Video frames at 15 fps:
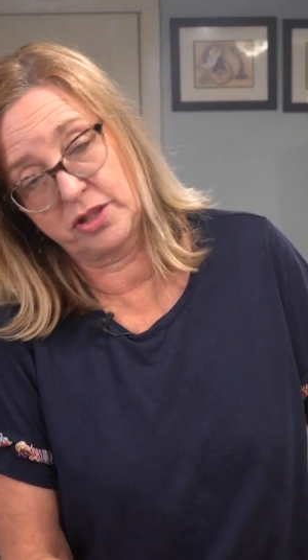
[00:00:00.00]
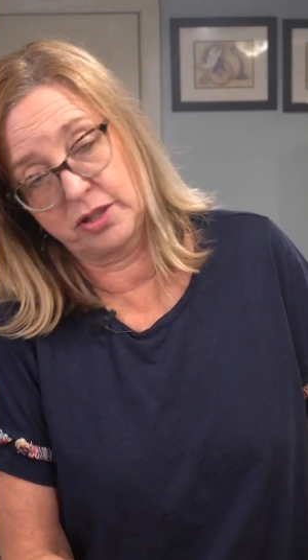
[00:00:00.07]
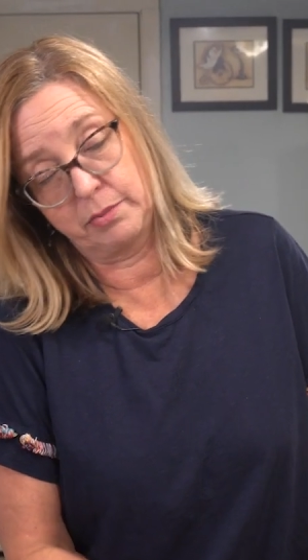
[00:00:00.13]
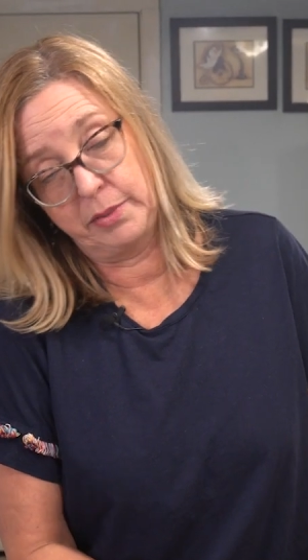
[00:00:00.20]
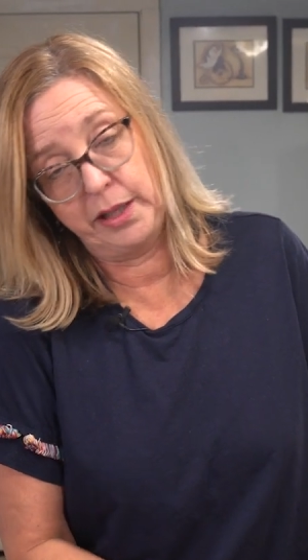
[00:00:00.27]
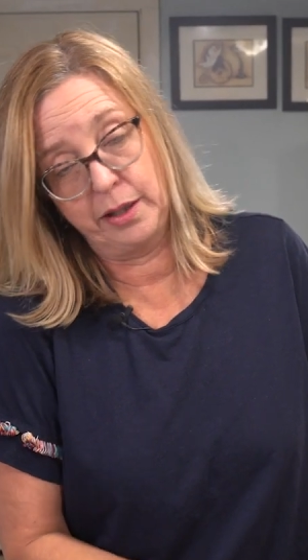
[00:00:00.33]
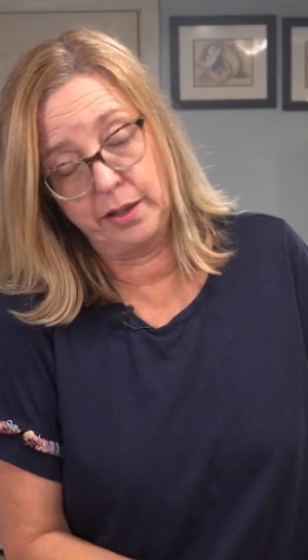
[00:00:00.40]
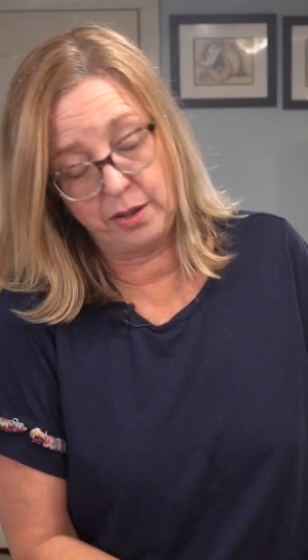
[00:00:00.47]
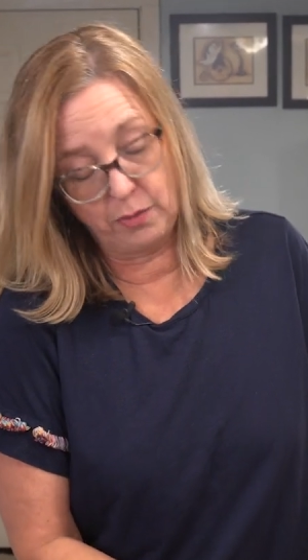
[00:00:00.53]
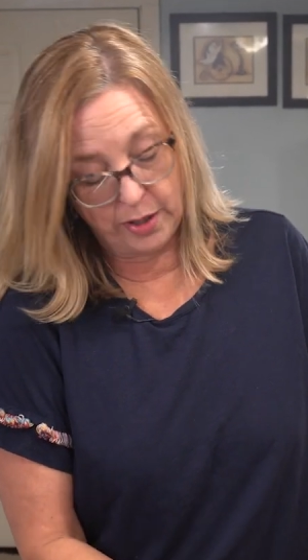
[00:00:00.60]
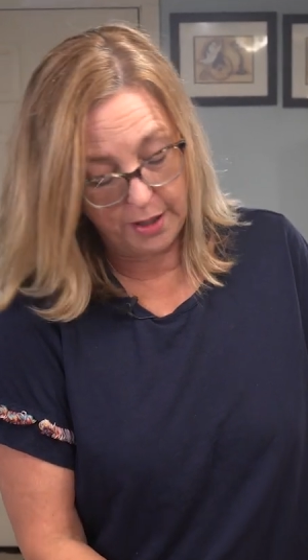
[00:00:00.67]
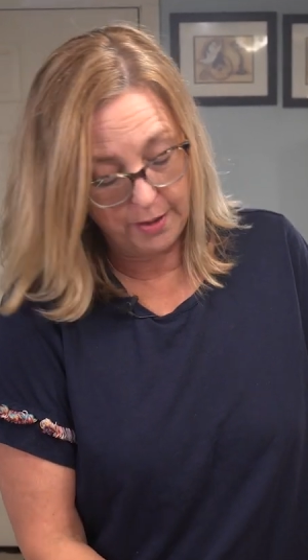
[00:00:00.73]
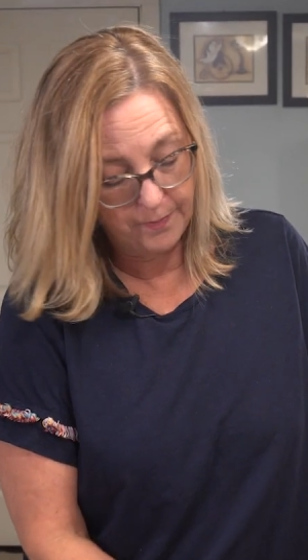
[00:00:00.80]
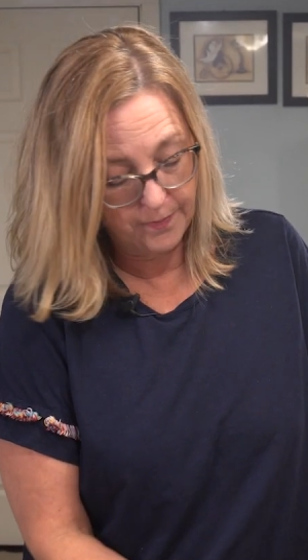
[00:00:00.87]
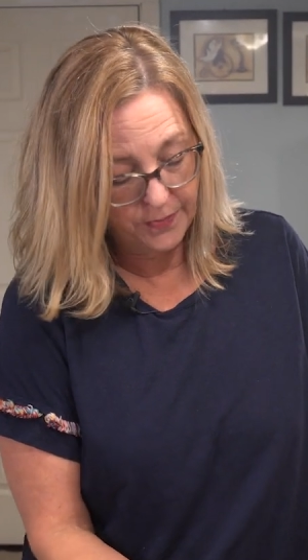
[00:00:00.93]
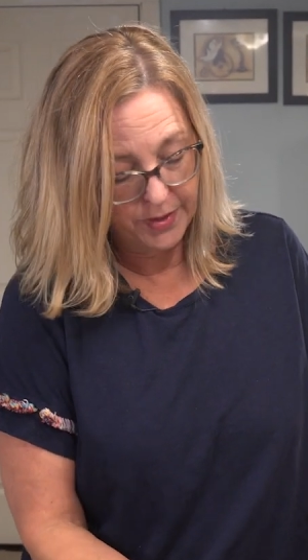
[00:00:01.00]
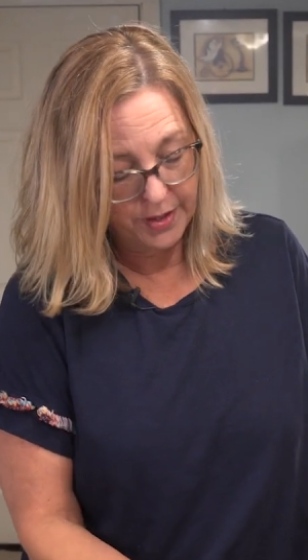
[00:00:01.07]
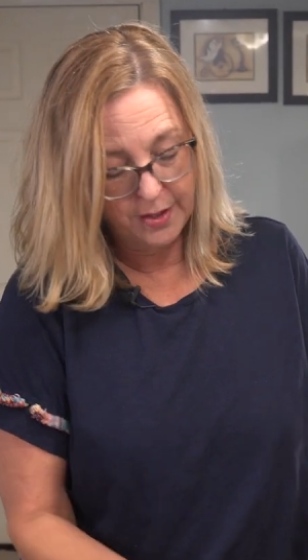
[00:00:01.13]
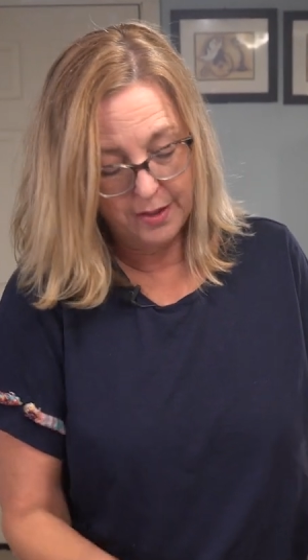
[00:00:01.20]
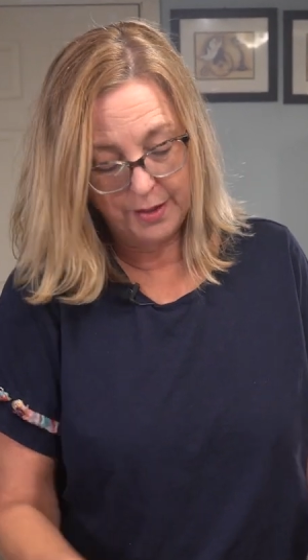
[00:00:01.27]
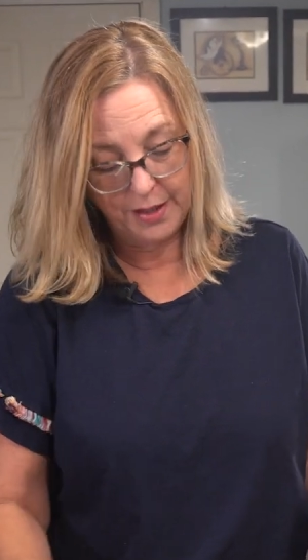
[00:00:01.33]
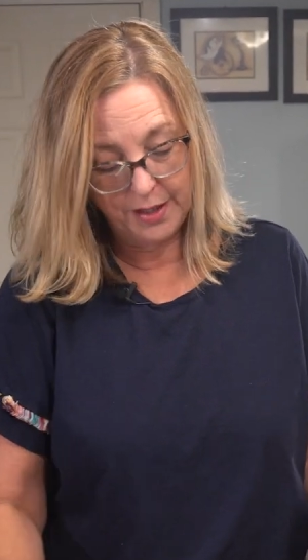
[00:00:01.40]
to me anyway,
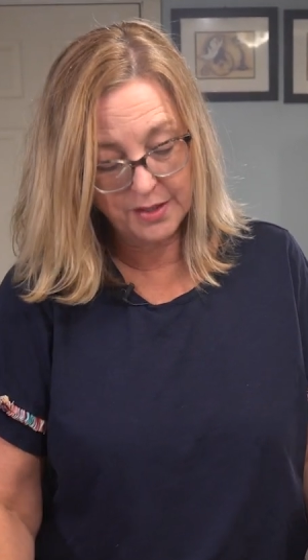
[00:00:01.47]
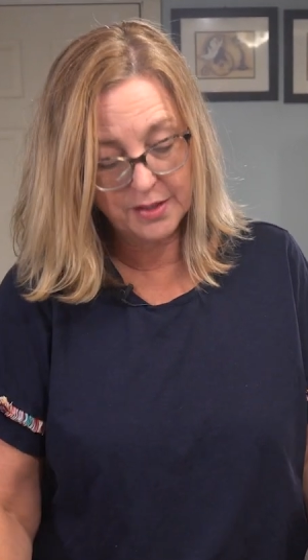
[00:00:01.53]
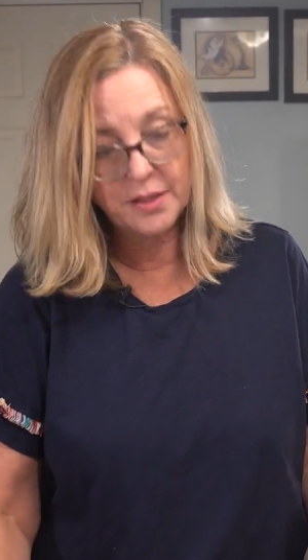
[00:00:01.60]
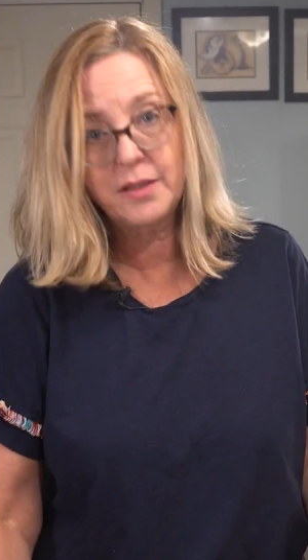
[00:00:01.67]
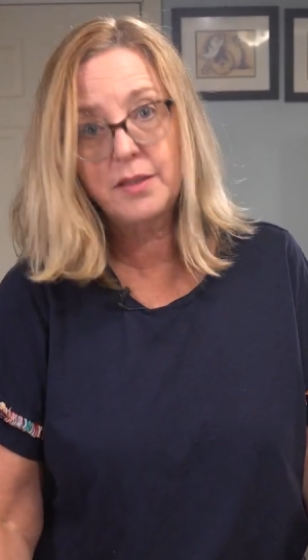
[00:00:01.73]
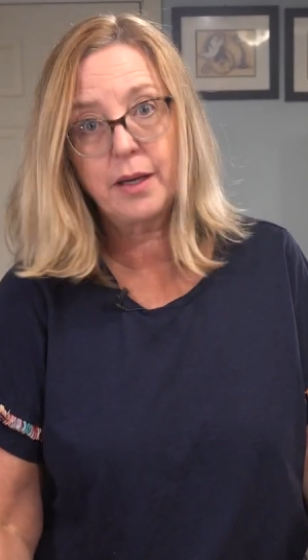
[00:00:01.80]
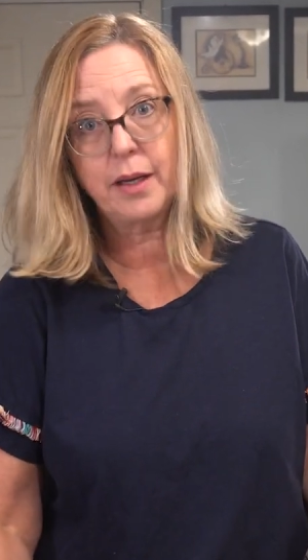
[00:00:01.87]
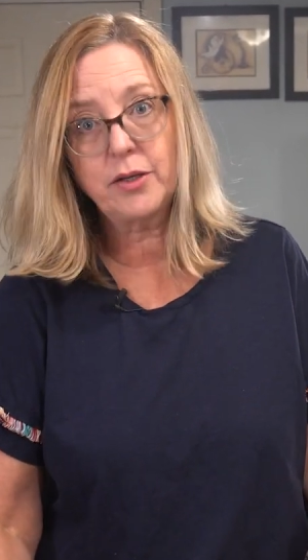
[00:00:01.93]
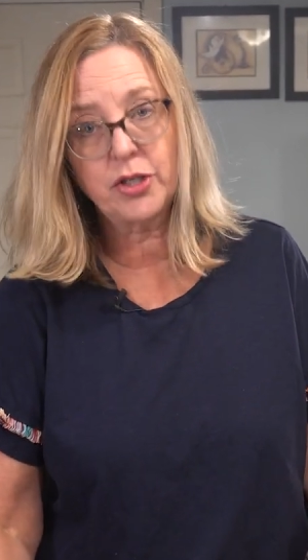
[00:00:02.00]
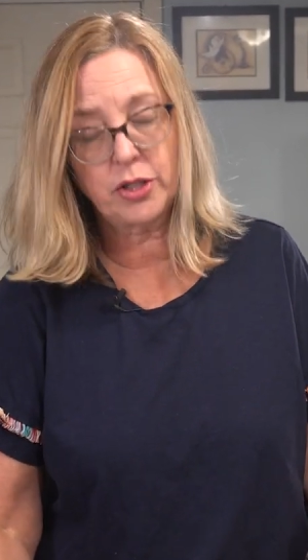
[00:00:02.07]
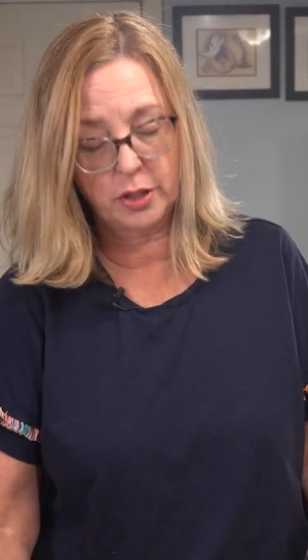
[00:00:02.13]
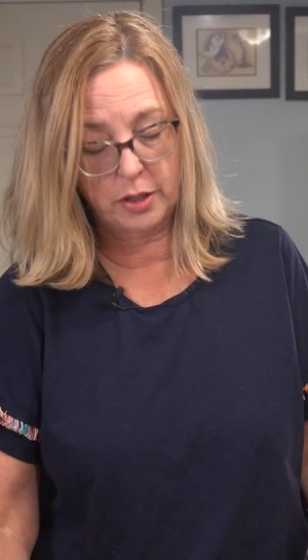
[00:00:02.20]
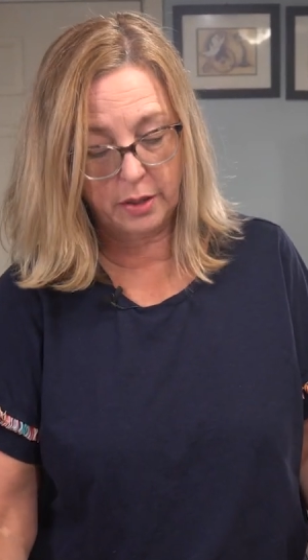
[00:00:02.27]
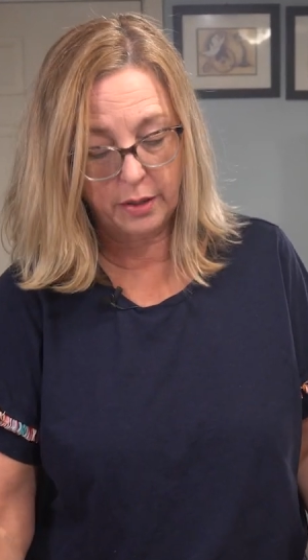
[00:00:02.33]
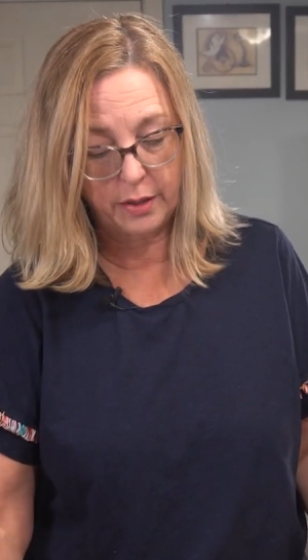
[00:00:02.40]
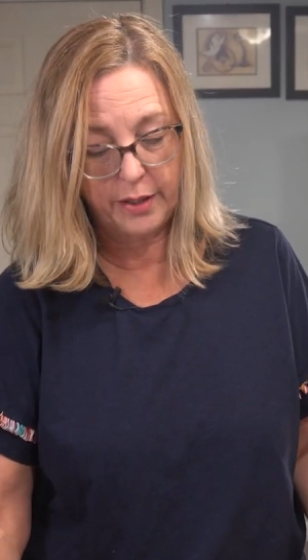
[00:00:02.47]
is the texture.